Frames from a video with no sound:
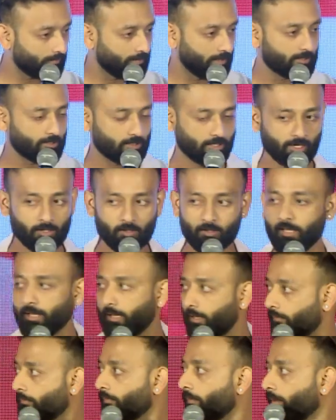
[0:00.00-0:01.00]
They're trying to like,
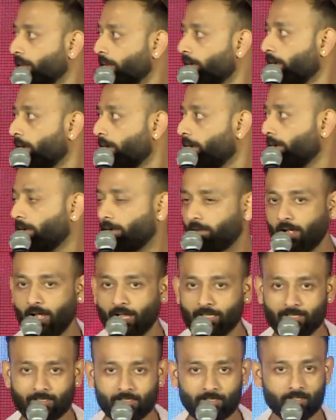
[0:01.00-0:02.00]
I
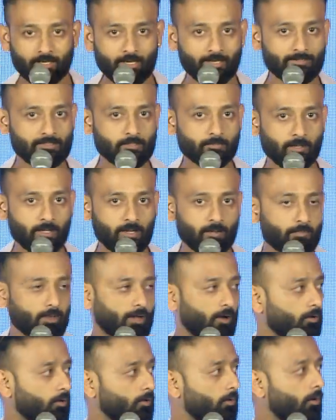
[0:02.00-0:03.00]
think the race has become
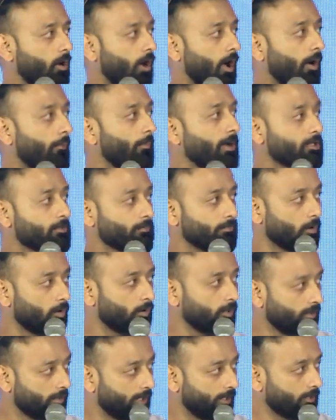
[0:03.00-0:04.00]
now to how much more
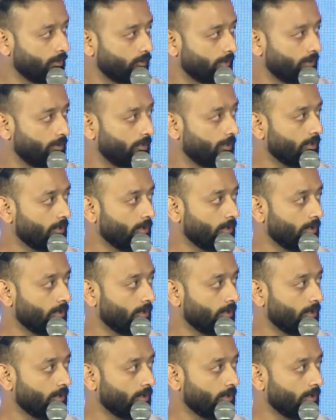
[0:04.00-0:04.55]
that you can